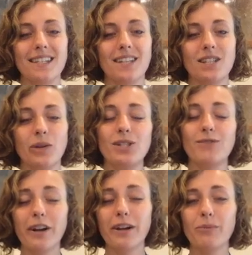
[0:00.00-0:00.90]
and so it's
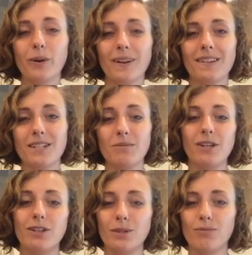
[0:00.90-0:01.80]
very important to be
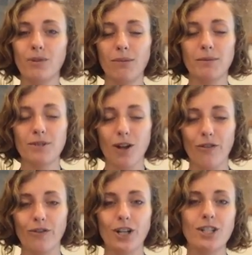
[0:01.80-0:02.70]
a good problem
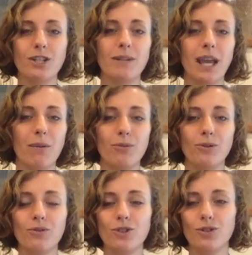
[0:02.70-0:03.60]
solver, to be
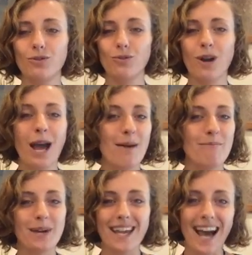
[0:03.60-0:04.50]
able to
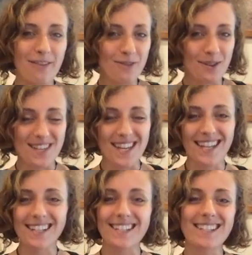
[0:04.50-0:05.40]
MacGyver
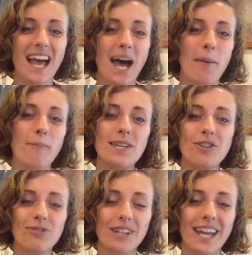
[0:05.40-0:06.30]
things, be
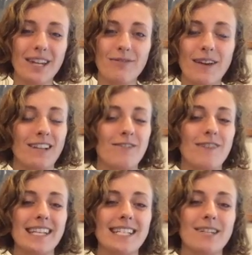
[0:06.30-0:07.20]
creative and
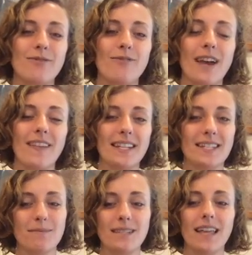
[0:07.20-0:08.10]
inventive, and that's
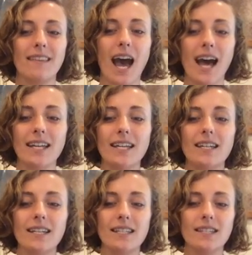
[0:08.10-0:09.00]
something that
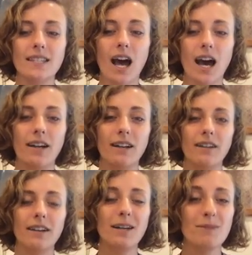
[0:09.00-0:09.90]
is
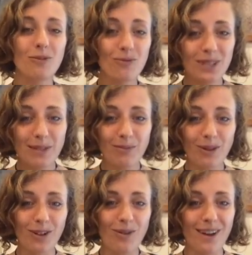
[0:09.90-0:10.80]
going to be a really
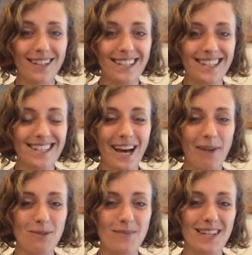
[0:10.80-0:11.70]
important quality to
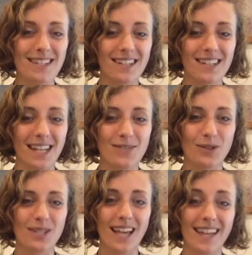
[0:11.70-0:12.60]
help you be a
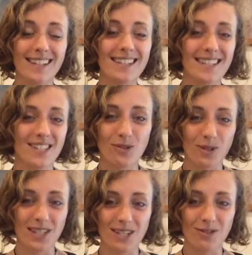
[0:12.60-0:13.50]
successful scientist
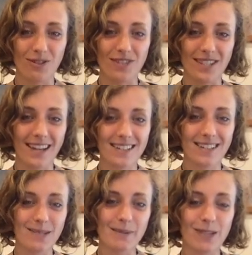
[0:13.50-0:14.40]
or sea turtle
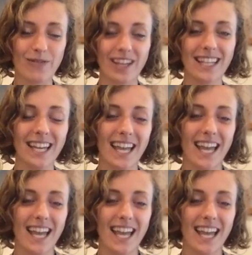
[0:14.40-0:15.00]
scientist specifically.